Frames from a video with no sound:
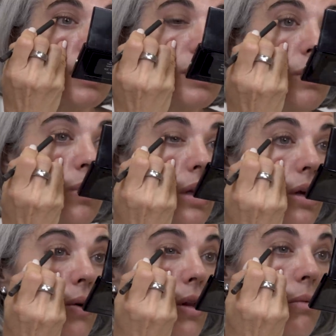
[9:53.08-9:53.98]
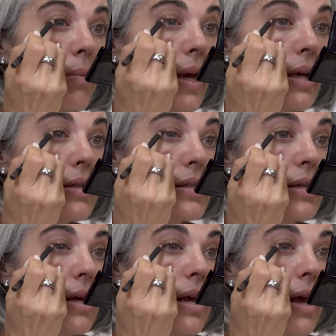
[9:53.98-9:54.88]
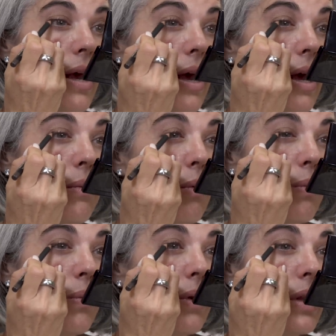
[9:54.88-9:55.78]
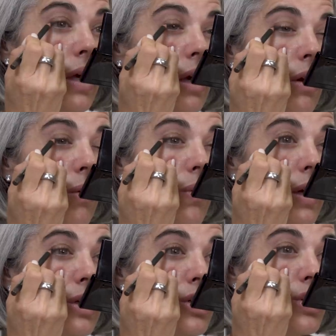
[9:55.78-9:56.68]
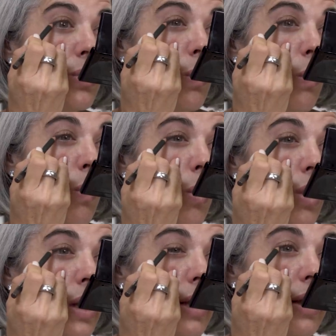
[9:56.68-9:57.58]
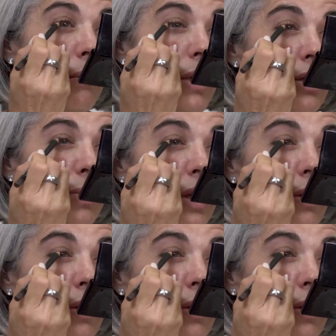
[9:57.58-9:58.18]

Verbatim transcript: So we're gonna go to the base and we're really going to work it in between